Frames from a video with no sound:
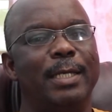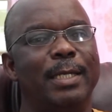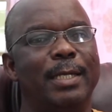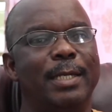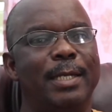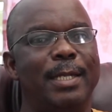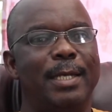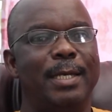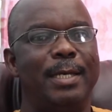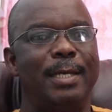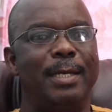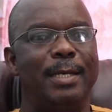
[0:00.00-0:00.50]

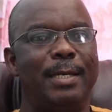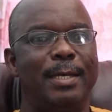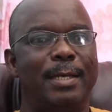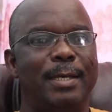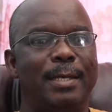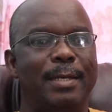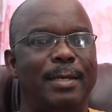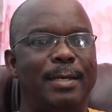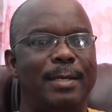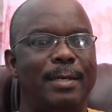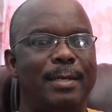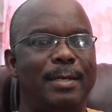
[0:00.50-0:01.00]

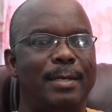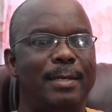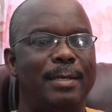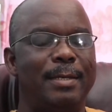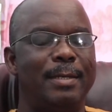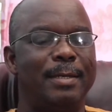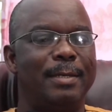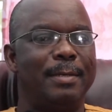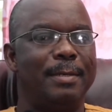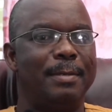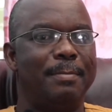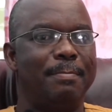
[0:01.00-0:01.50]
the
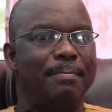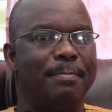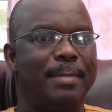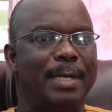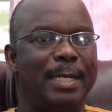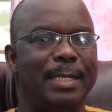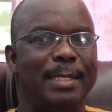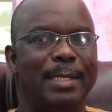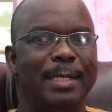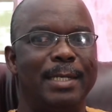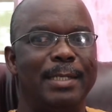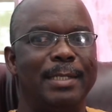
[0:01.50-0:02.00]

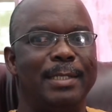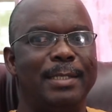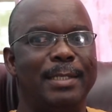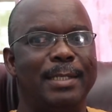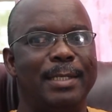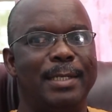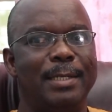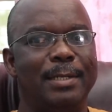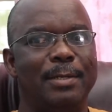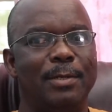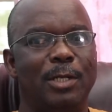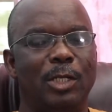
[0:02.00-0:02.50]

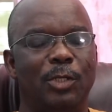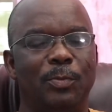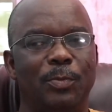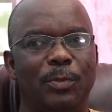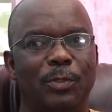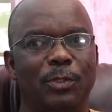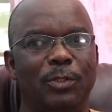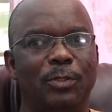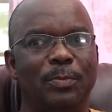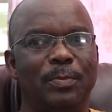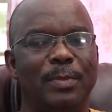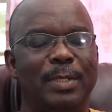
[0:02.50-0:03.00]
mandatory
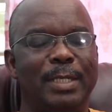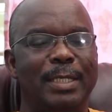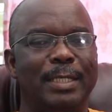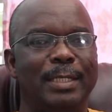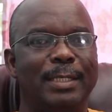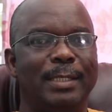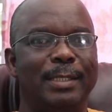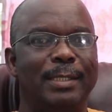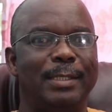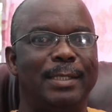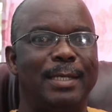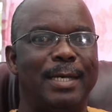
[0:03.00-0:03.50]

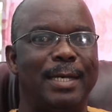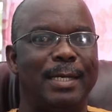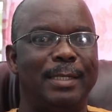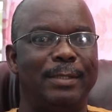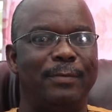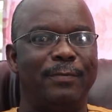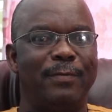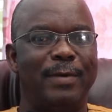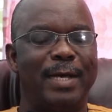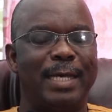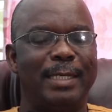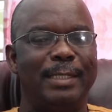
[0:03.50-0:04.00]
responsibilities
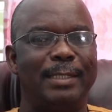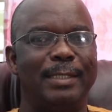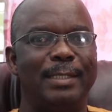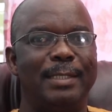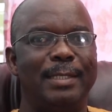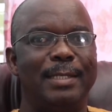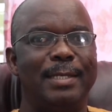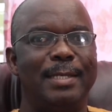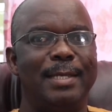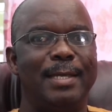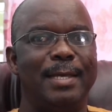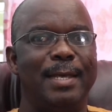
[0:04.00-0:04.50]
as Vice
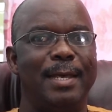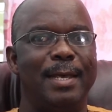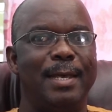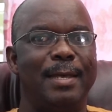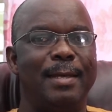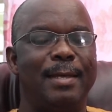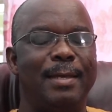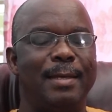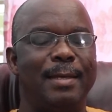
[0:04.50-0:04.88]
Dean here.